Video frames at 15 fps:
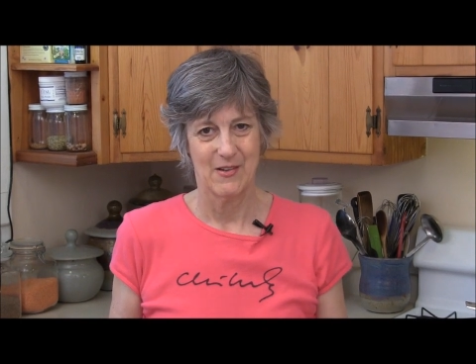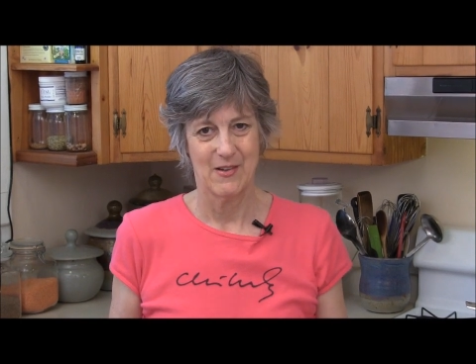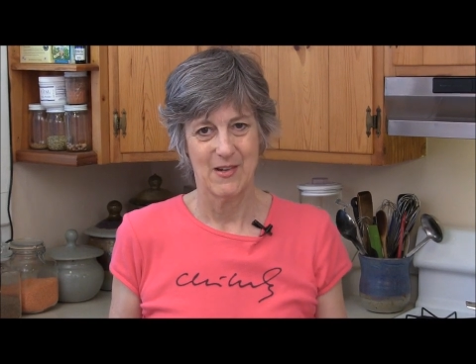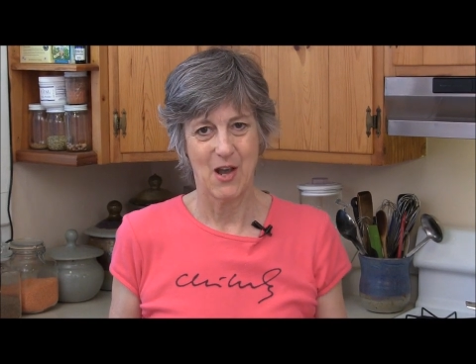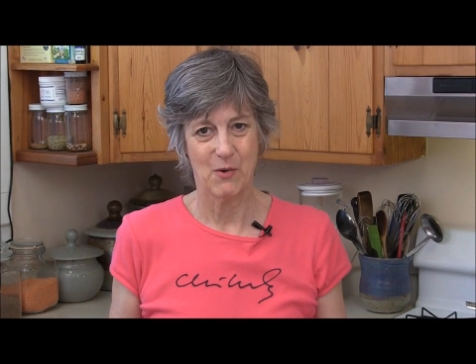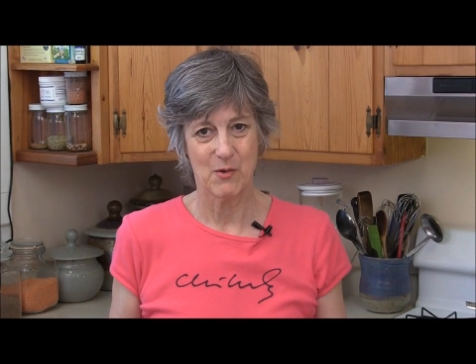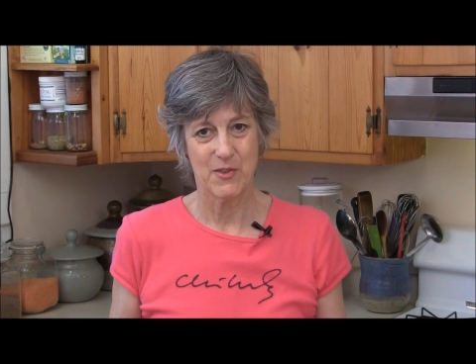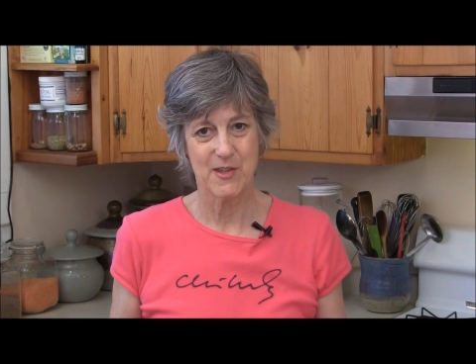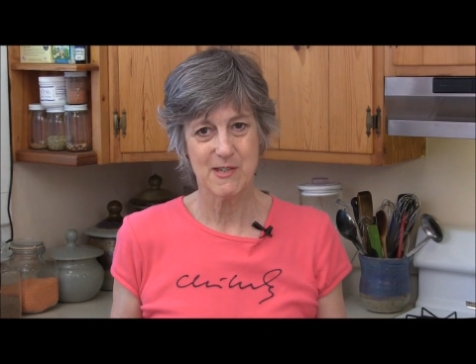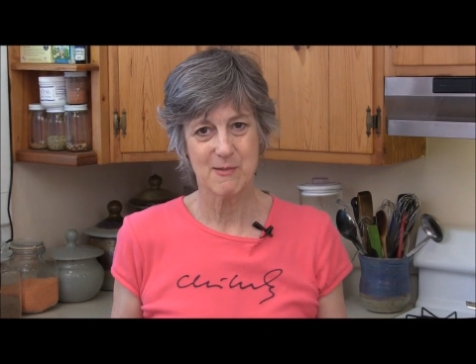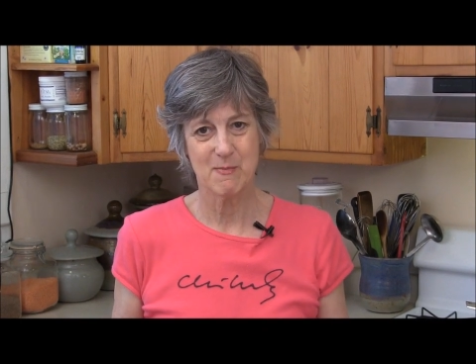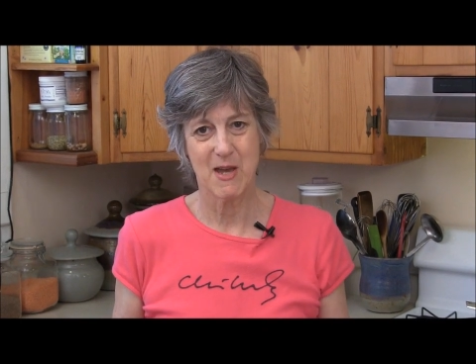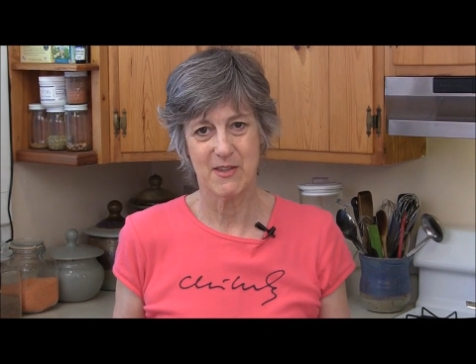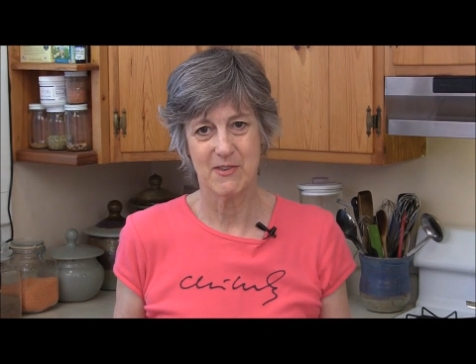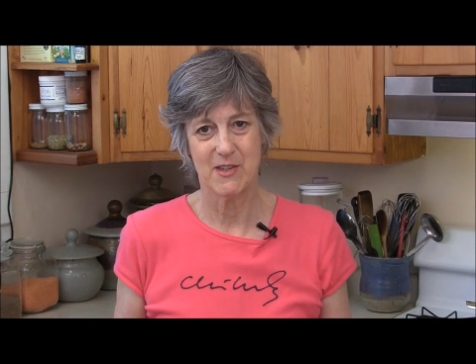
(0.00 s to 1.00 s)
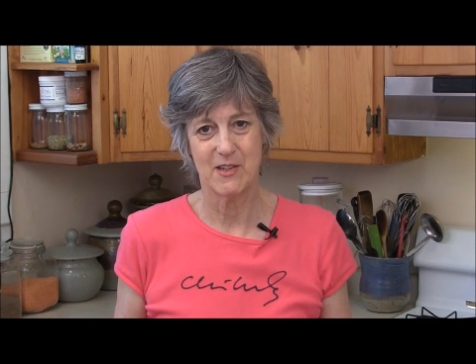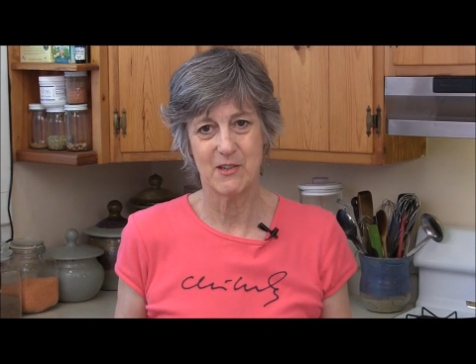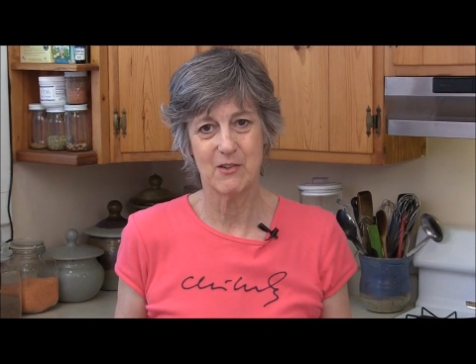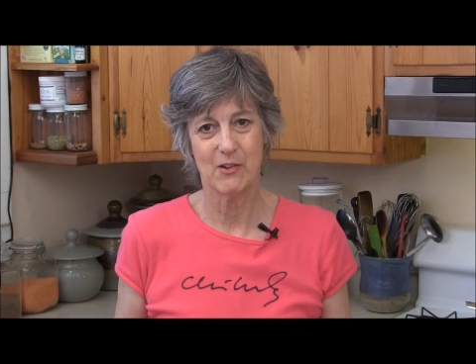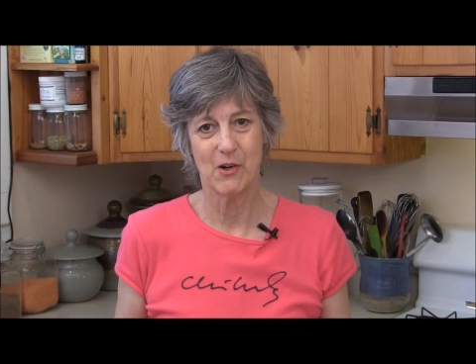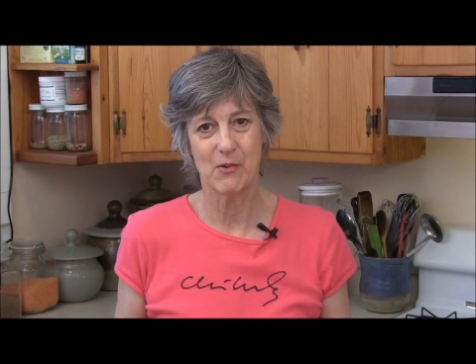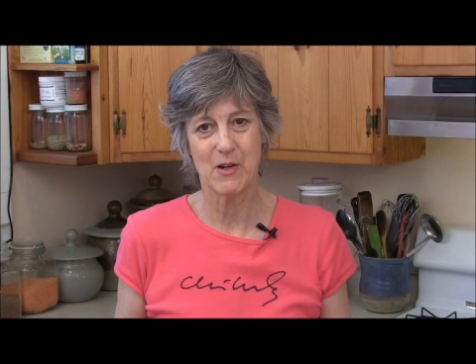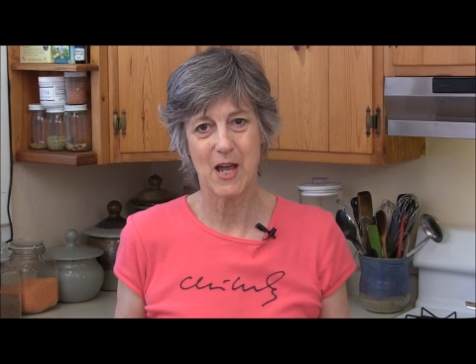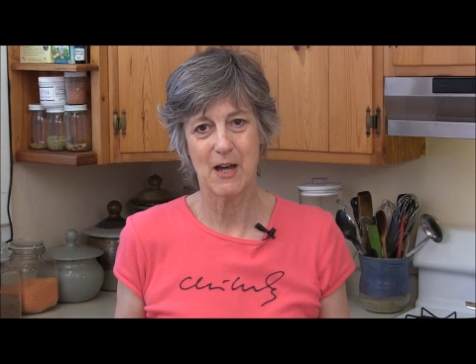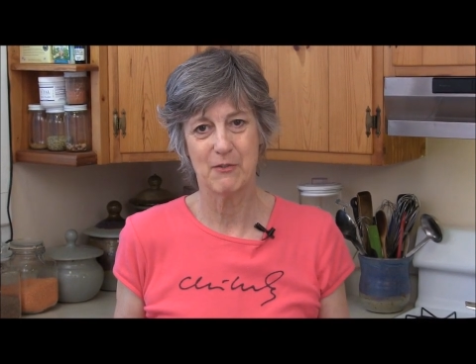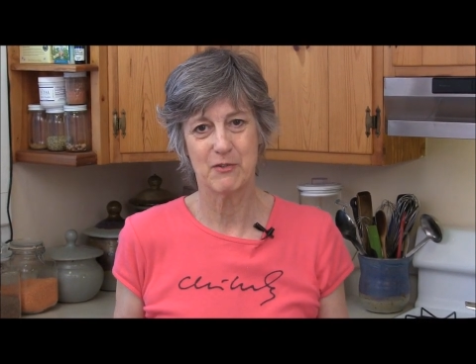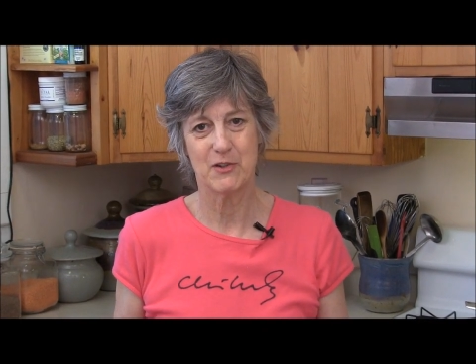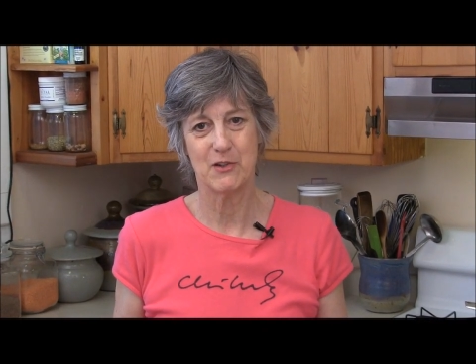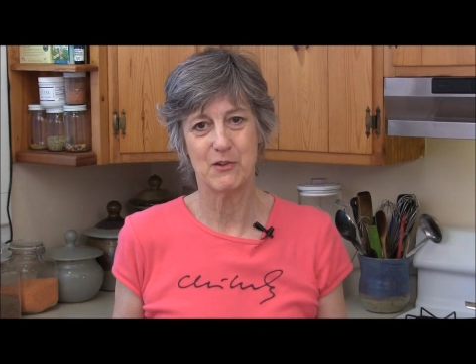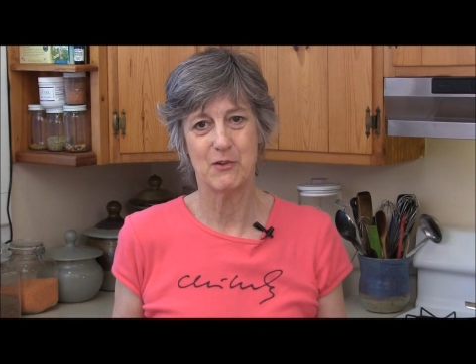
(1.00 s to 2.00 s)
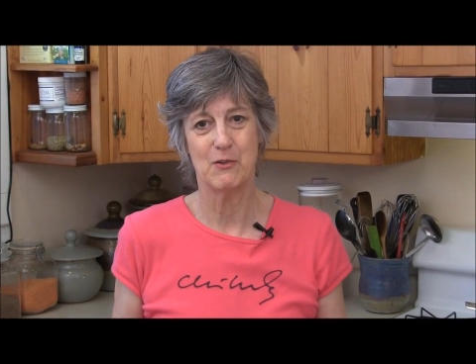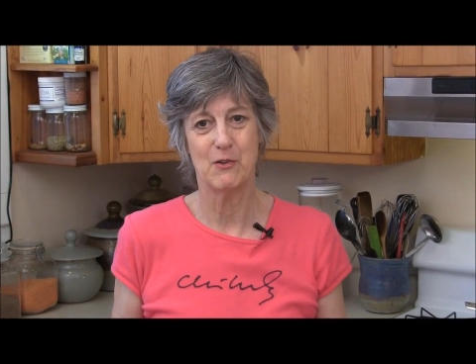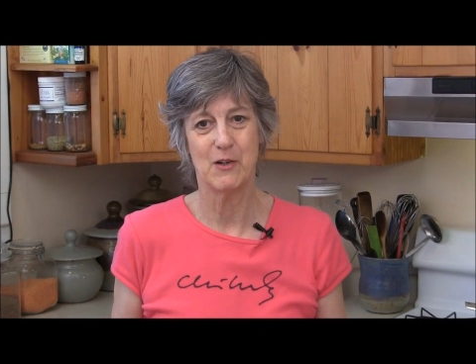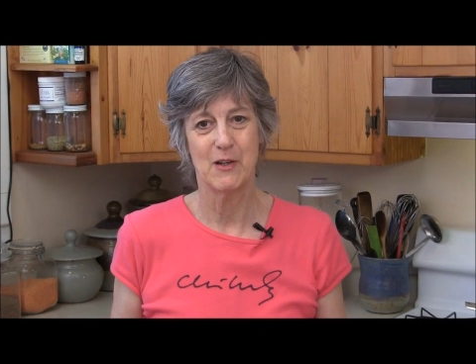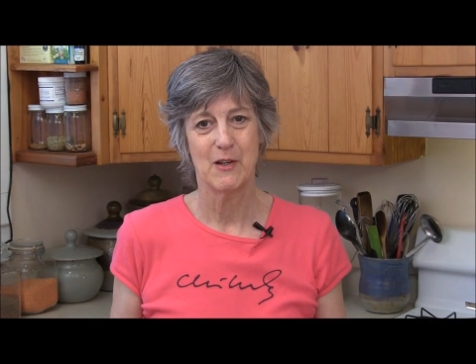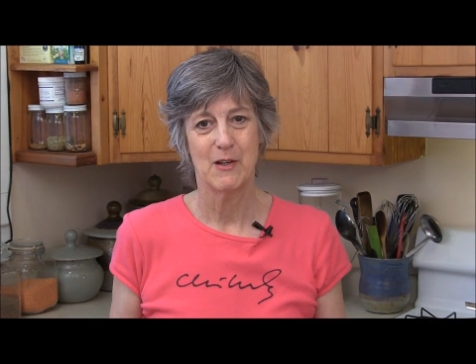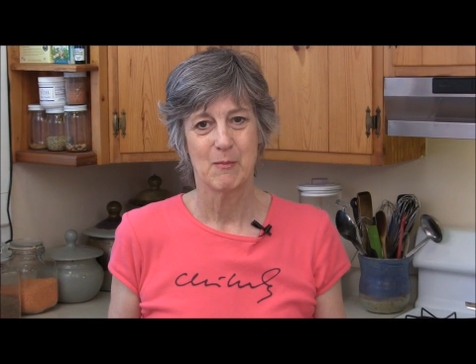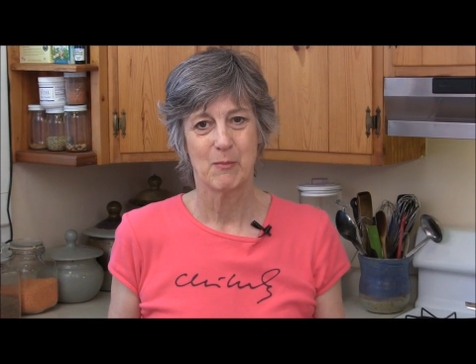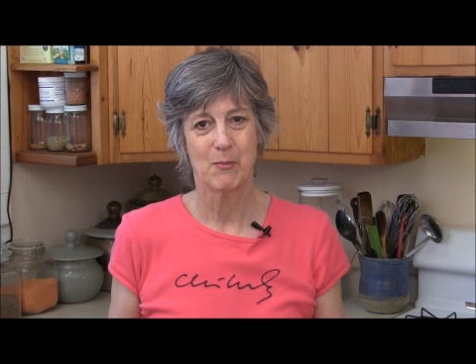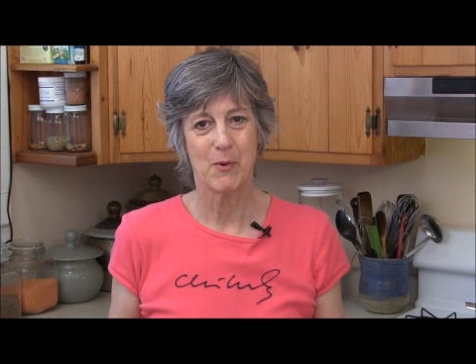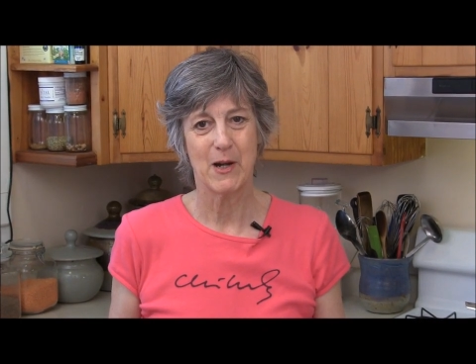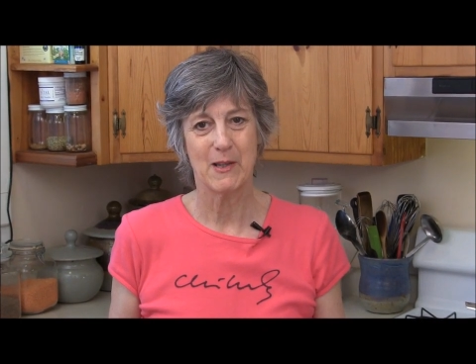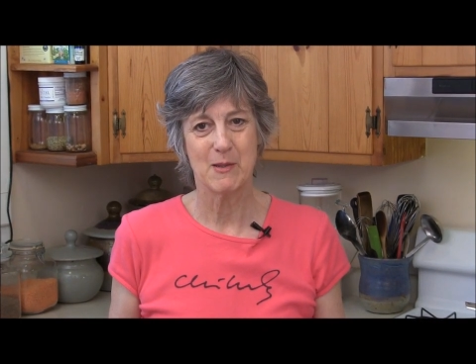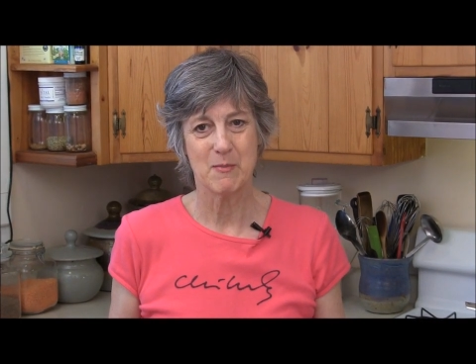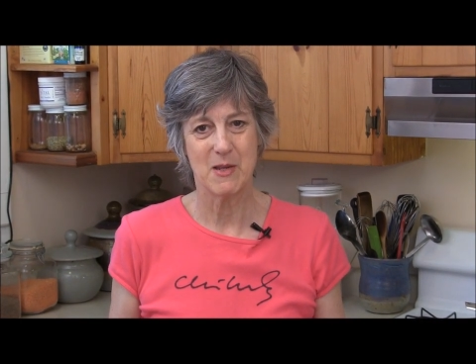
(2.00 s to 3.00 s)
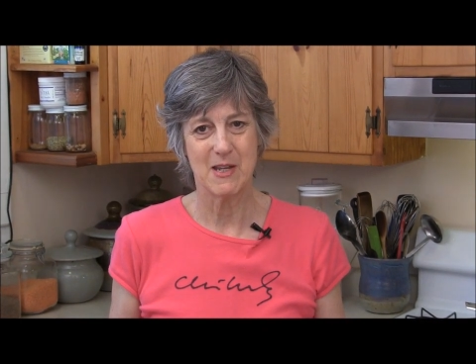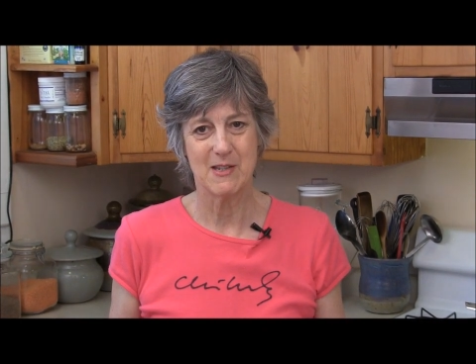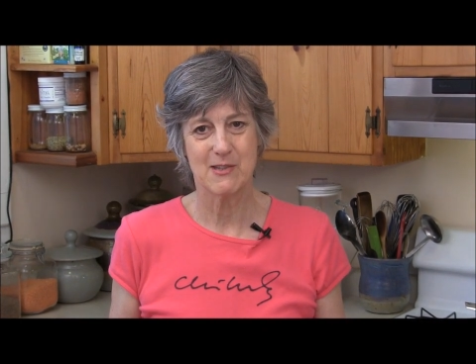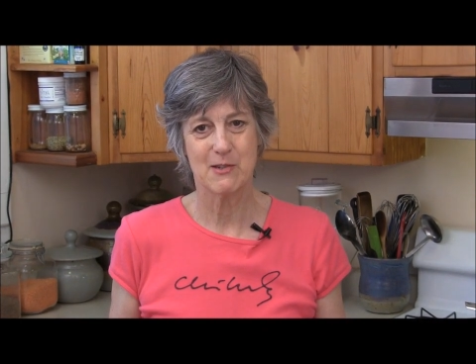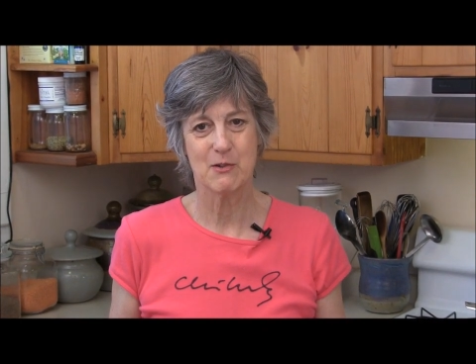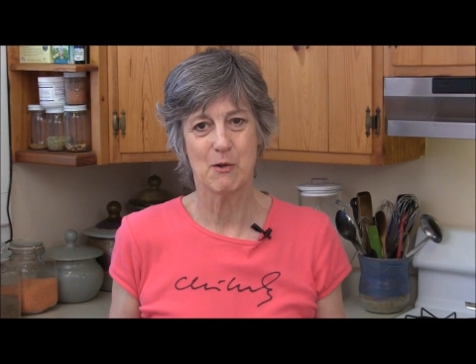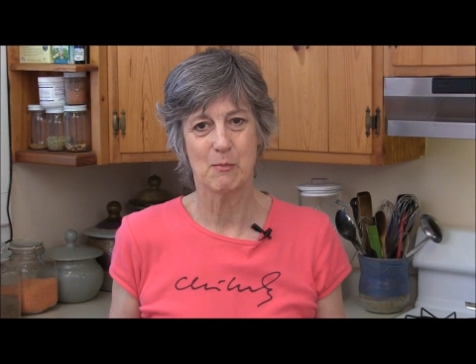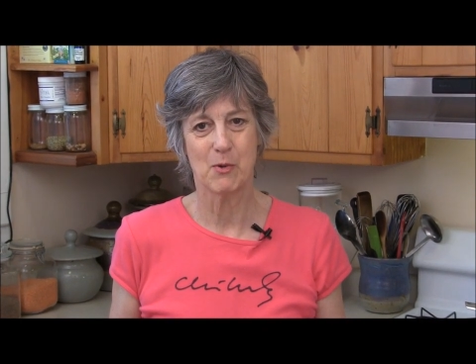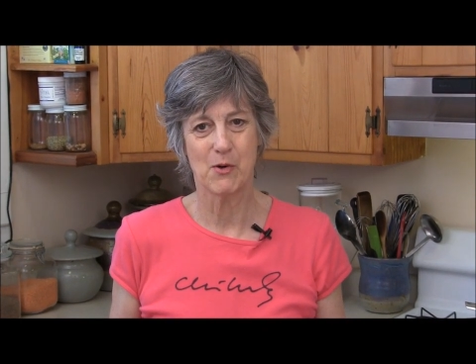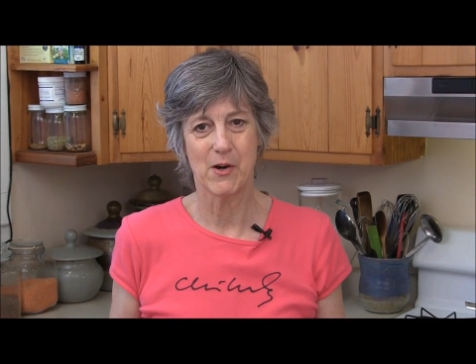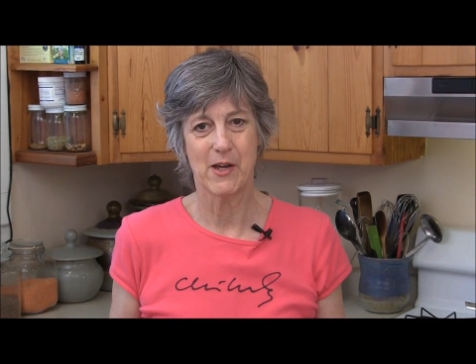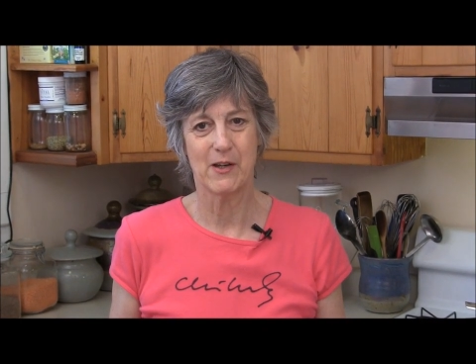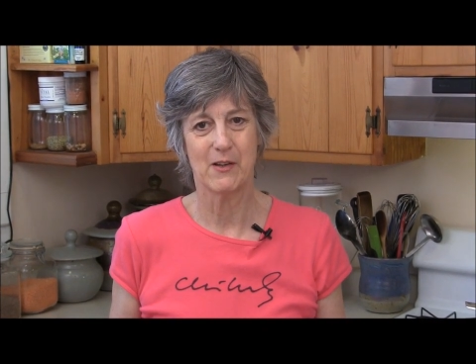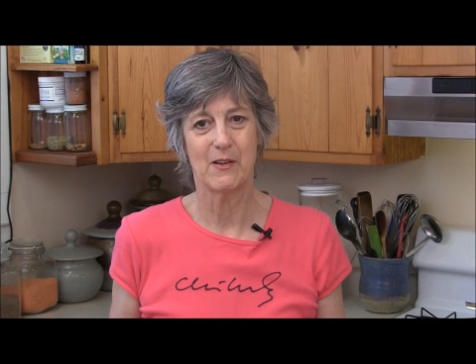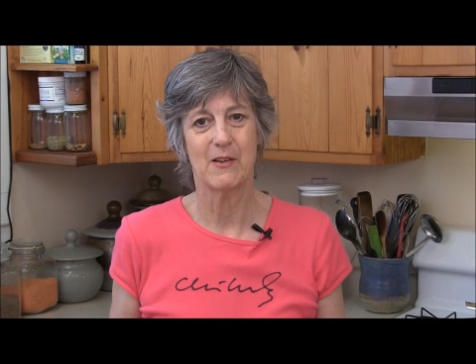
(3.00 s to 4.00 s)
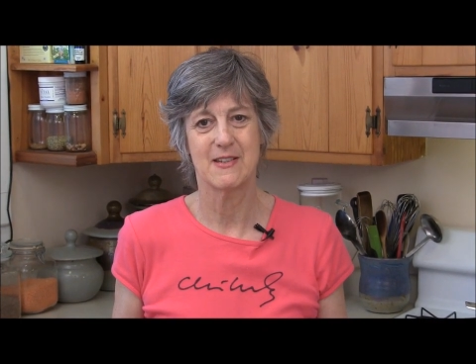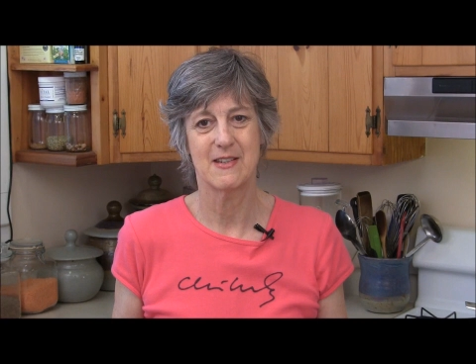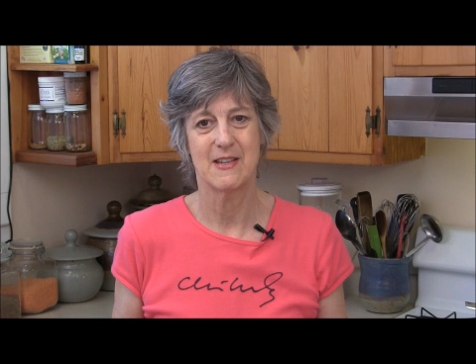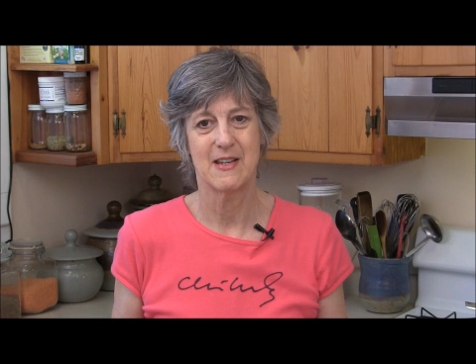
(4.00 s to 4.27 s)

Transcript: Now with this method, you don't have to bring the beans to a boil,